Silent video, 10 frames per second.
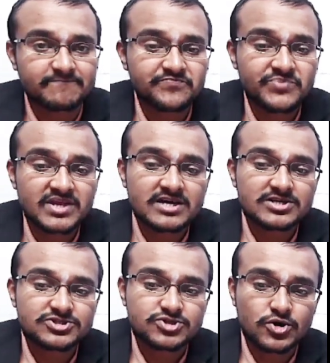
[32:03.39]
So
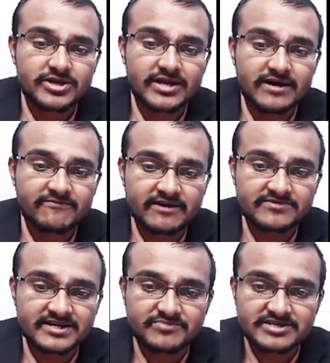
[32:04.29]
now we have 30%,
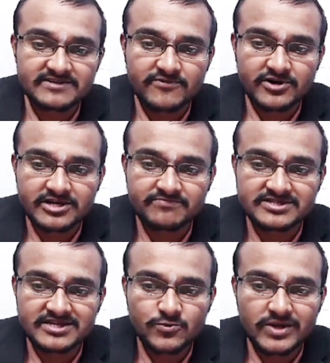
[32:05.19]

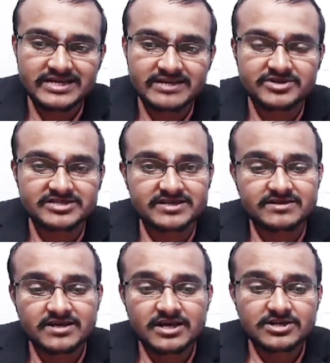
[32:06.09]
40%, 20%.
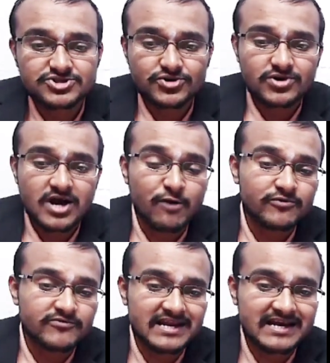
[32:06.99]
So
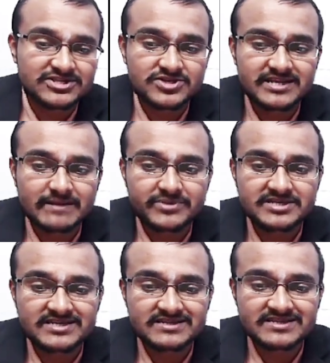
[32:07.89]
how we will actually
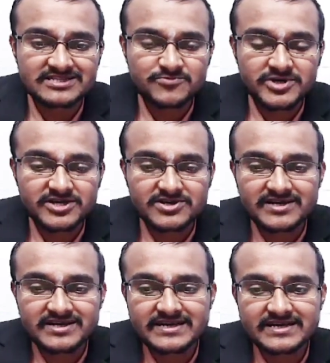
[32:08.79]
represent this
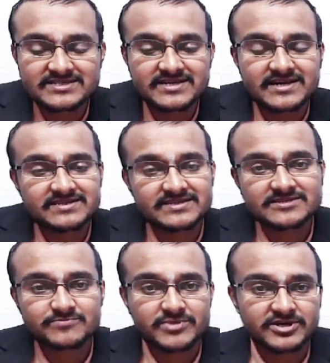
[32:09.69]
particular data set
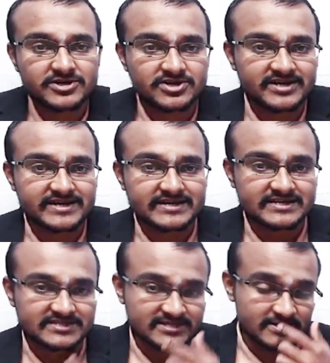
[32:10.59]
and this particular data
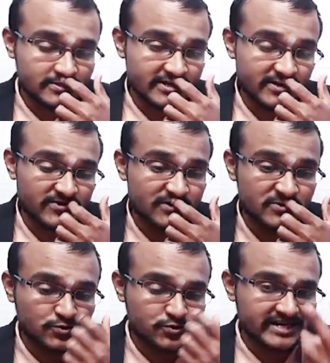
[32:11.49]
set? Now you have
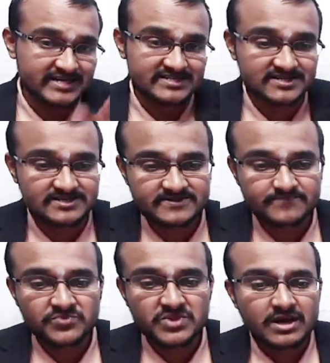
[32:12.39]
two data sets.
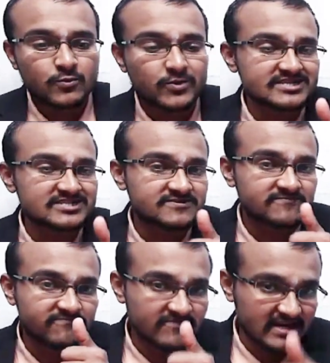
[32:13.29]
One is
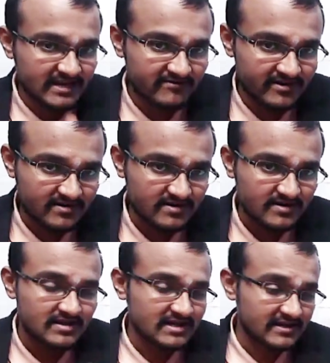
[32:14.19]
flavor,
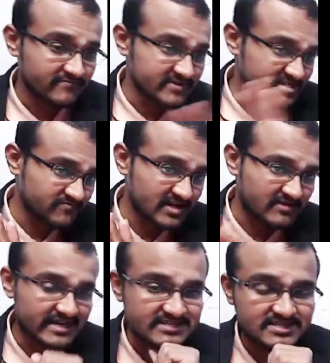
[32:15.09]
like which
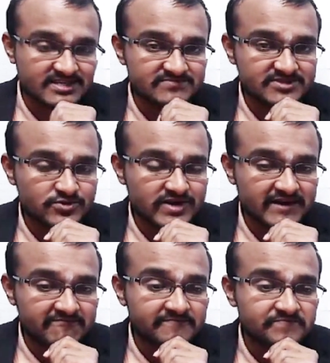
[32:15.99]
flavored ice creams you
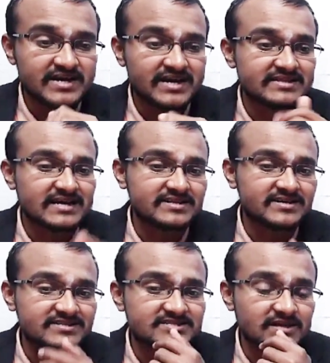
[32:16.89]
have, and the other
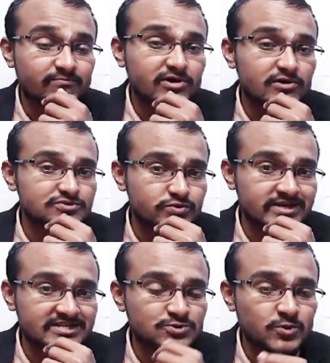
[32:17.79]
is number of
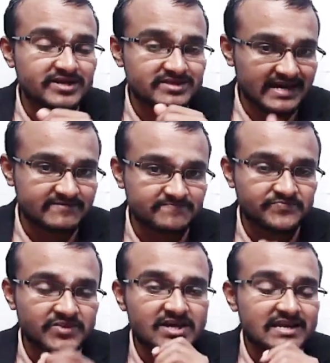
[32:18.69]
students who are there,
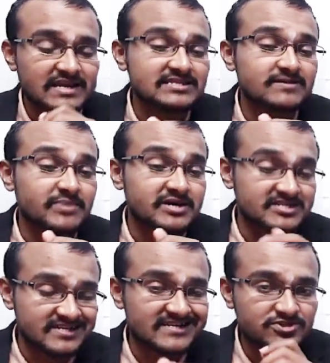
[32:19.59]
like the
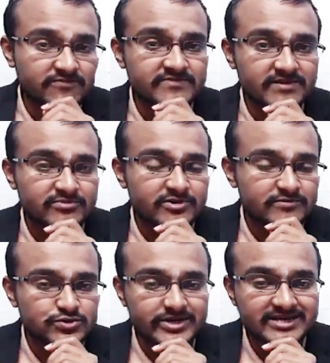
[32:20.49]
percentage of number of
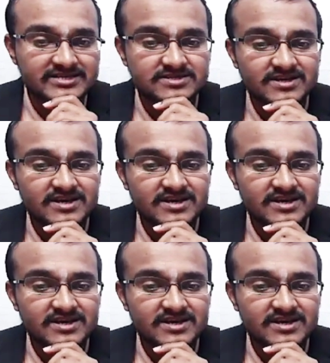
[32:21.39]
students.